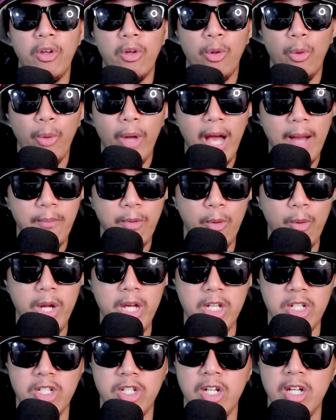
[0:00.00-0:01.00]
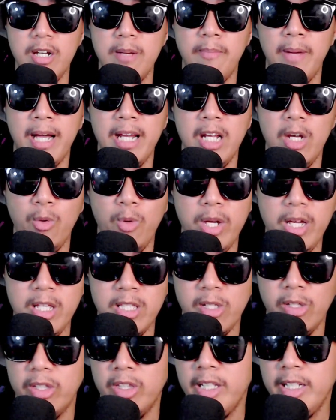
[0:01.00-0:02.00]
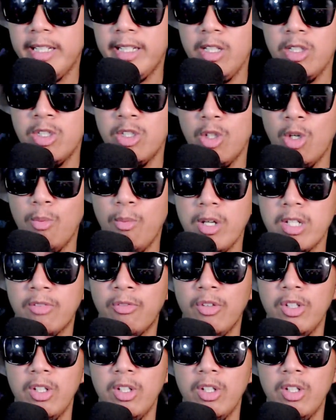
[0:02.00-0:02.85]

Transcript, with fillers: collaboration, by the way, so thank you so much for the